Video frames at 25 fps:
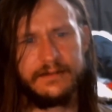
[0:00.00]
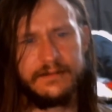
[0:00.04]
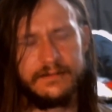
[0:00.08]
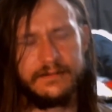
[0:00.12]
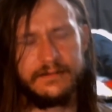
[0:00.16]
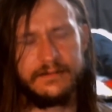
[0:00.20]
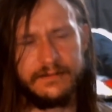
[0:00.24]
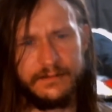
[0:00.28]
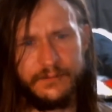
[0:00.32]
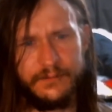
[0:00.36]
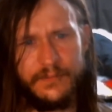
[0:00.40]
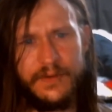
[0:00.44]

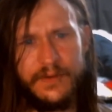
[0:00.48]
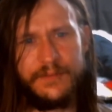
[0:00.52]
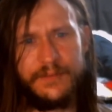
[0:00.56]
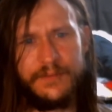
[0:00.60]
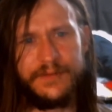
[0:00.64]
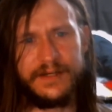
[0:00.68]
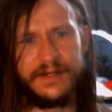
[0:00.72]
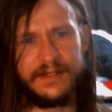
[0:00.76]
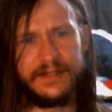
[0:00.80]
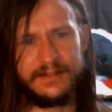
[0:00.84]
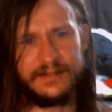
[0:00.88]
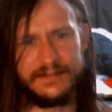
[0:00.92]

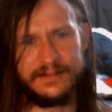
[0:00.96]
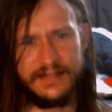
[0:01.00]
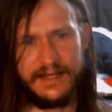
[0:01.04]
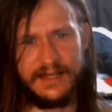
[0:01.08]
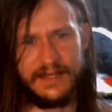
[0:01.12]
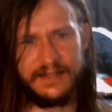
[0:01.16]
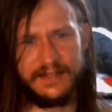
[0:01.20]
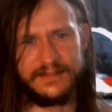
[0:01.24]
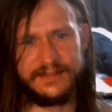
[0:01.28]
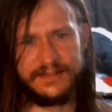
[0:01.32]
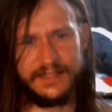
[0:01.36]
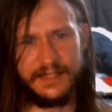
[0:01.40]
mimic
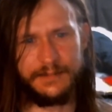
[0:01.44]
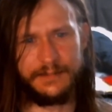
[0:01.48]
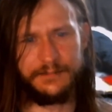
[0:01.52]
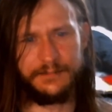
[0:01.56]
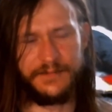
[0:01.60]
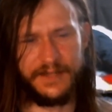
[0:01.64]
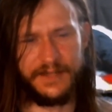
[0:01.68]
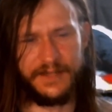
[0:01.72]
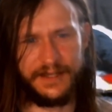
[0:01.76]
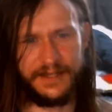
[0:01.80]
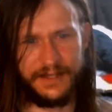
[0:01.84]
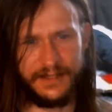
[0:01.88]
that same
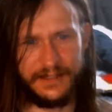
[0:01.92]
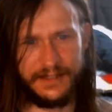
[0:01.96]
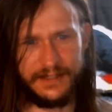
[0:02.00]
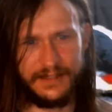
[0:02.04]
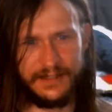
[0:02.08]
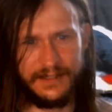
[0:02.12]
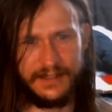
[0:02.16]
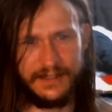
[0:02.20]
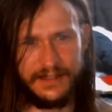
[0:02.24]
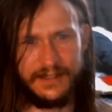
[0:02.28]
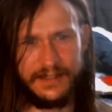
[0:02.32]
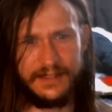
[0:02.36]
thing
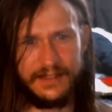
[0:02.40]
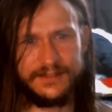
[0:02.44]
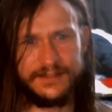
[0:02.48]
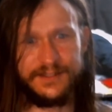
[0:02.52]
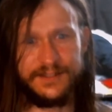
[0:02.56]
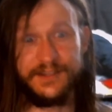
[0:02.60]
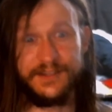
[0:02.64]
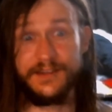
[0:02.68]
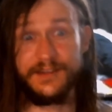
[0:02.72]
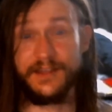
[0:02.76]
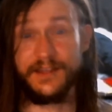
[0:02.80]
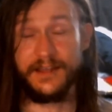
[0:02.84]
so
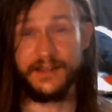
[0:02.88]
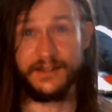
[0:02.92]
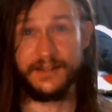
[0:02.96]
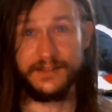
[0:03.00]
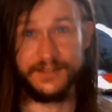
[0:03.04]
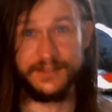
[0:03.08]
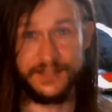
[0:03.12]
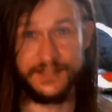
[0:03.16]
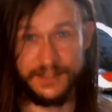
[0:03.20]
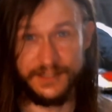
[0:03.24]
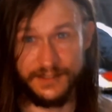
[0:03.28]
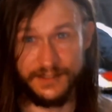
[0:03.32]
that they can
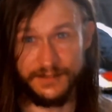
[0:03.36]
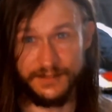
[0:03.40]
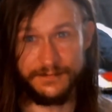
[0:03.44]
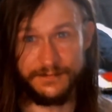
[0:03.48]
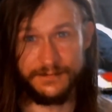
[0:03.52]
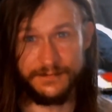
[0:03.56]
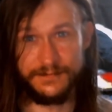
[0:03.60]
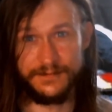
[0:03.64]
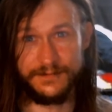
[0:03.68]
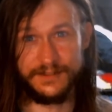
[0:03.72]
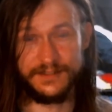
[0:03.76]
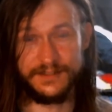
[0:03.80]
achieve
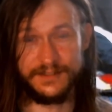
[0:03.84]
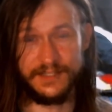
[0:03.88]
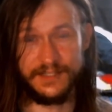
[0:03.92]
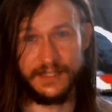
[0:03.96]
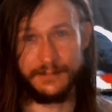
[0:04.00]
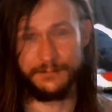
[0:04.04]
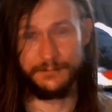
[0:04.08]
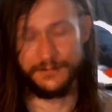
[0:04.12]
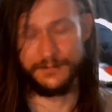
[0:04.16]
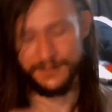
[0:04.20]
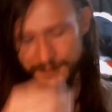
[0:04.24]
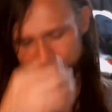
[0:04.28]
the
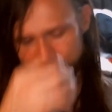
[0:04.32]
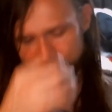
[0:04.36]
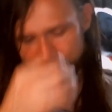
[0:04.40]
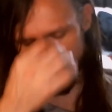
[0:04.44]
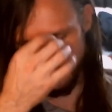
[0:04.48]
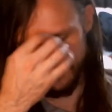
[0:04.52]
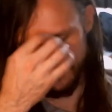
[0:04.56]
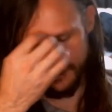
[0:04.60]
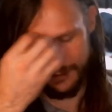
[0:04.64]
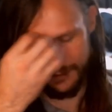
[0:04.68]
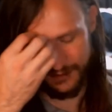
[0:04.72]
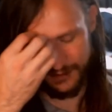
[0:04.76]
same
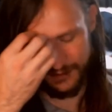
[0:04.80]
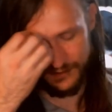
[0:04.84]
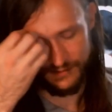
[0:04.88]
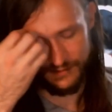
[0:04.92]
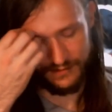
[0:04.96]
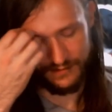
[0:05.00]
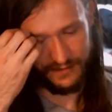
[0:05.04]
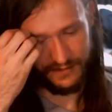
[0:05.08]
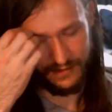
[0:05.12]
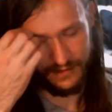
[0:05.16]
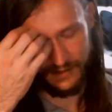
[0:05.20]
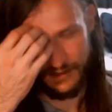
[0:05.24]
results.
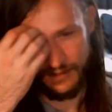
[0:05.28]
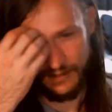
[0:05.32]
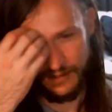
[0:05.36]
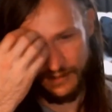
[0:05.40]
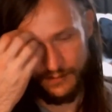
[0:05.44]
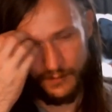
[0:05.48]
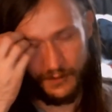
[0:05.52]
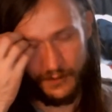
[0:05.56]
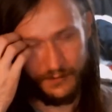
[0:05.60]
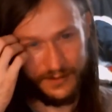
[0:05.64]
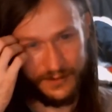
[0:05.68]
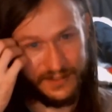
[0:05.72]

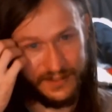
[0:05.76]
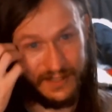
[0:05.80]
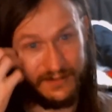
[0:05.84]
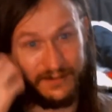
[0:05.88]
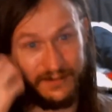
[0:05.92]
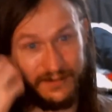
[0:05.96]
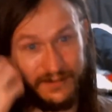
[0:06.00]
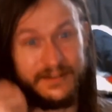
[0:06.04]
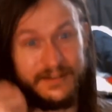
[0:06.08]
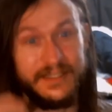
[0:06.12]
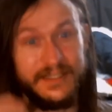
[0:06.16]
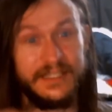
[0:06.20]
But what they
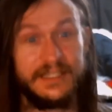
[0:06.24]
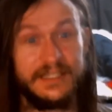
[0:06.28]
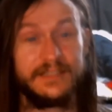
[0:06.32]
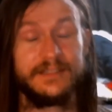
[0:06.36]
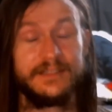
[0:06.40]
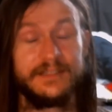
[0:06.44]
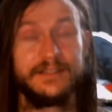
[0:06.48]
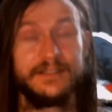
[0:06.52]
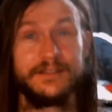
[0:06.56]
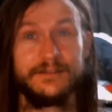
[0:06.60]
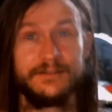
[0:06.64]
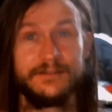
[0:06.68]
really need
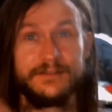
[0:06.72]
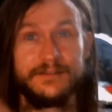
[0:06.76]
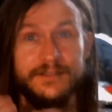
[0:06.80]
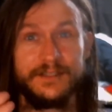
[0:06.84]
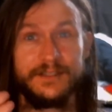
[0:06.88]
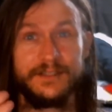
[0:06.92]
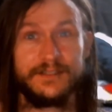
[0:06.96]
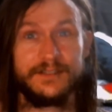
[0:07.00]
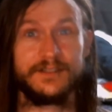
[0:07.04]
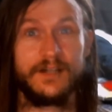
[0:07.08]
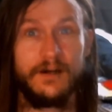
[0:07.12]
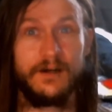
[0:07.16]
to do is
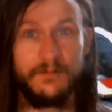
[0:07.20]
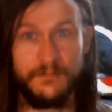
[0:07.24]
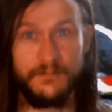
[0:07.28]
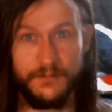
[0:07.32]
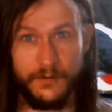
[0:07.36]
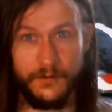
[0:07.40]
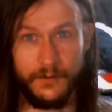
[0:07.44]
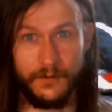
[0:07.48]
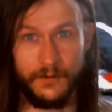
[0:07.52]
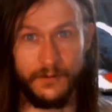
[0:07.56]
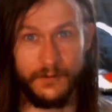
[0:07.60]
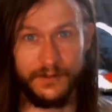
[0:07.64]
just come
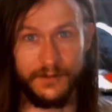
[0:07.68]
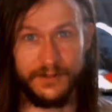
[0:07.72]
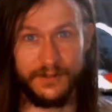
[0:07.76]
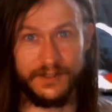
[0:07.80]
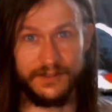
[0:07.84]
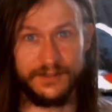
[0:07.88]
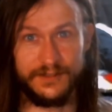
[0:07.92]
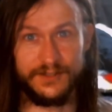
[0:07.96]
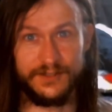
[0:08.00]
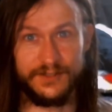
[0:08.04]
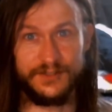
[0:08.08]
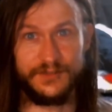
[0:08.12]
forward
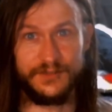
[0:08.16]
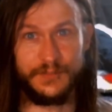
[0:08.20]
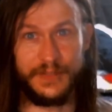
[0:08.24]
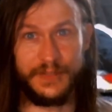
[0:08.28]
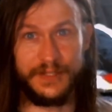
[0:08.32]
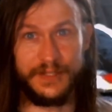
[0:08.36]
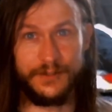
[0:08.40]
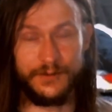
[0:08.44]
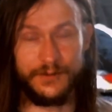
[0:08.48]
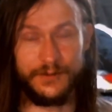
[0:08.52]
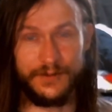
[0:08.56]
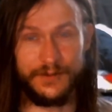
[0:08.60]
and
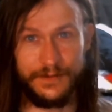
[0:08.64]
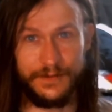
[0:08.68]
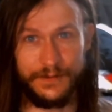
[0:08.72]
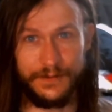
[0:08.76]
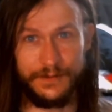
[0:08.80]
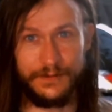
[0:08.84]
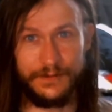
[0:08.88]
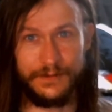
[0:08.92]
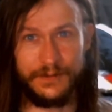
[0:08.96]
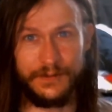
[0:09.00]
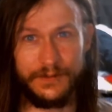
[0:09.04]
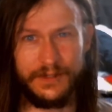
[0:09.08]
speak with
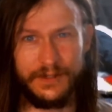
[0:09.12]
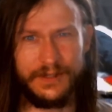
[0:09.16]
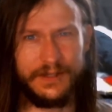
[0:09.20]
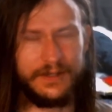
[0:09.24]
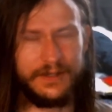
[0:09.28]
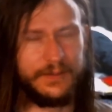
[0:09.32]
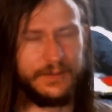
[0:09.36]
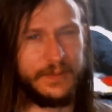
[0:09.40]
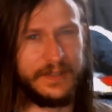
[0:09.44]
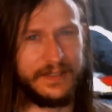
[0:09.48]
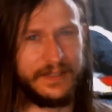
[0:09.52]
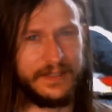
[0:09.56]
you,
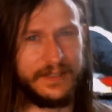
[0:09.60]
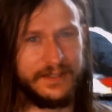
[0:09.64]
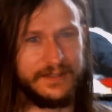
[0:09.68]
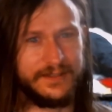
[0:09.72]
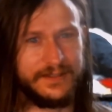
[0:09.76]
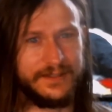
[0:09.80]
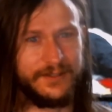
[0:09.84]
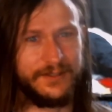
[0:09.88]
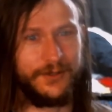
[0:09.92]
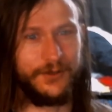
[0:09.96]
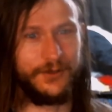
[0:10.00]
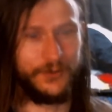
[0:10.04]

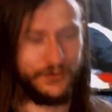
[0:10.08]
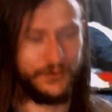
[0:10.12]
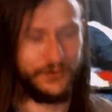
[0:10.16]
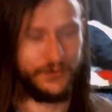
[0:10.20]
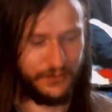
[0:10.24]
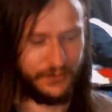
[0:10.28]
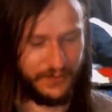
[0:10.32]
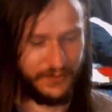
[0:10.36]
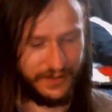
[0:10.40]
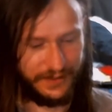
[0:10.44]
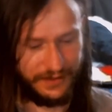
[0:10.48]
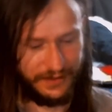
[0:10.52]
because
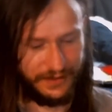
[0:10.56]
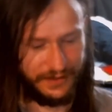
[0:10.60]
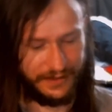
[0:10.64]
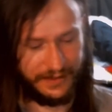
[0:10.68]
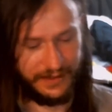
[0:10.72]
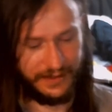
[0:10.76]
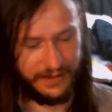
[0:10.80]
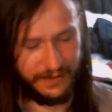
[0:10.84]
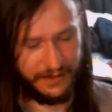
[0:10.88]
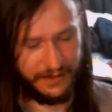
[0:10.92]
ultimately